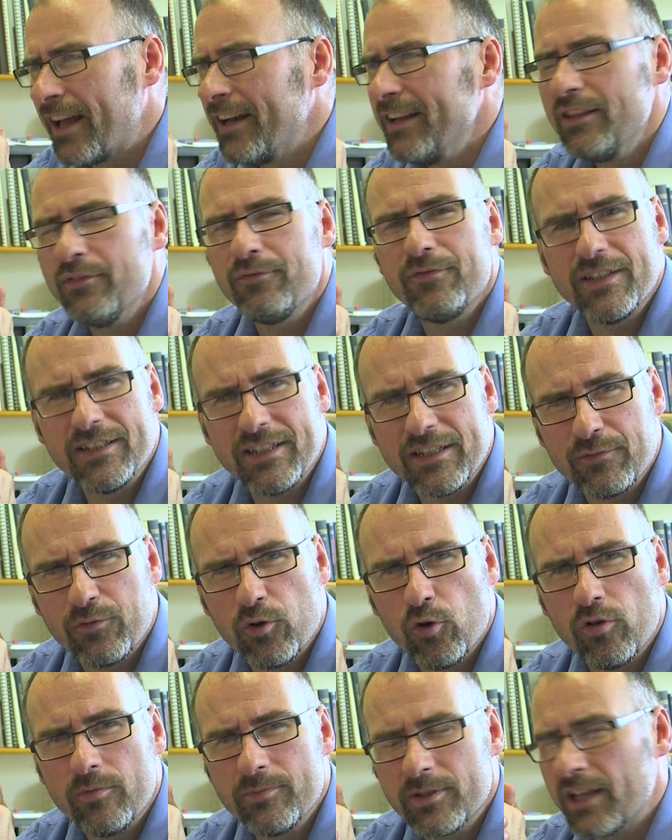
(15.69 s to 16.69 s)
and in the physics
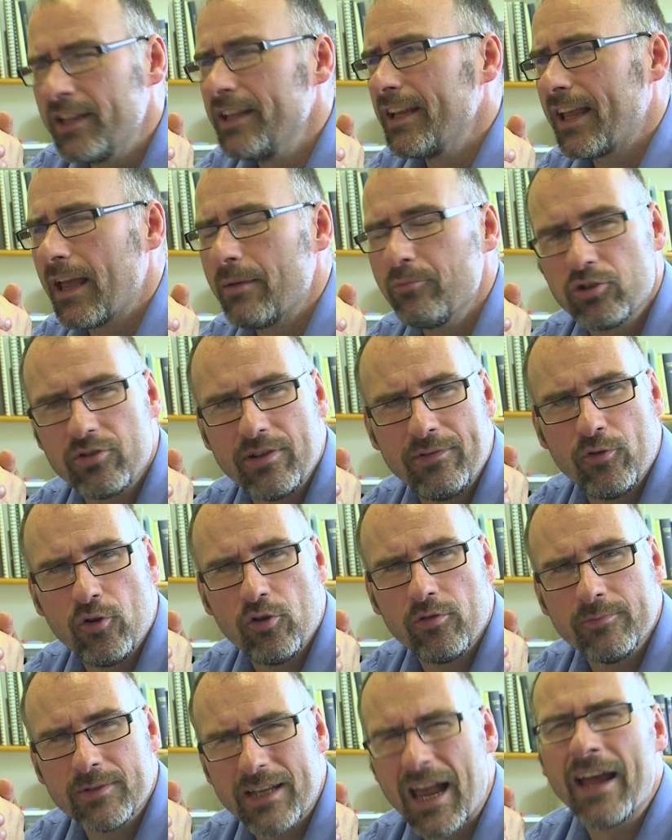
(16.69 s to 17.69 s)
forums and the chemistry
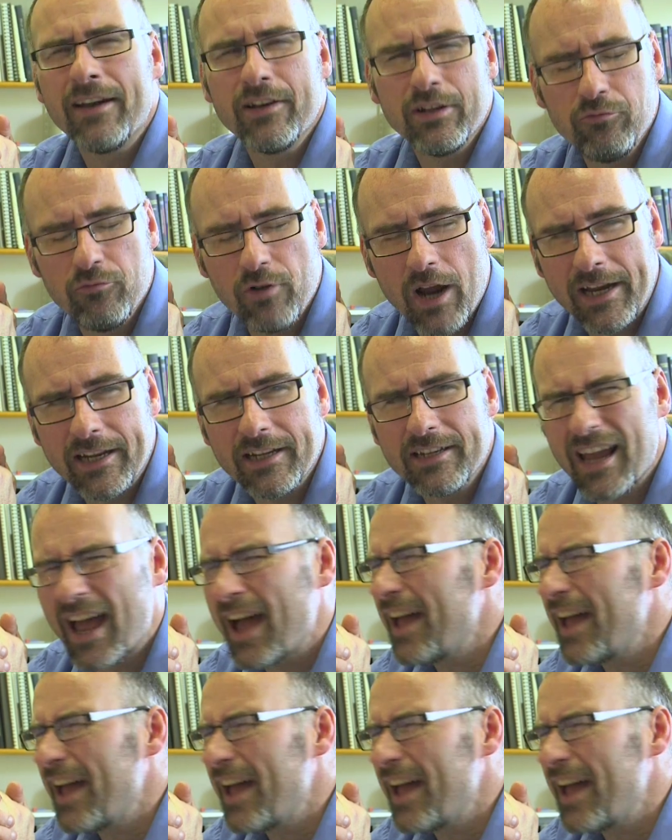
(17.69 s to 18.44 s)
forums and in Reddit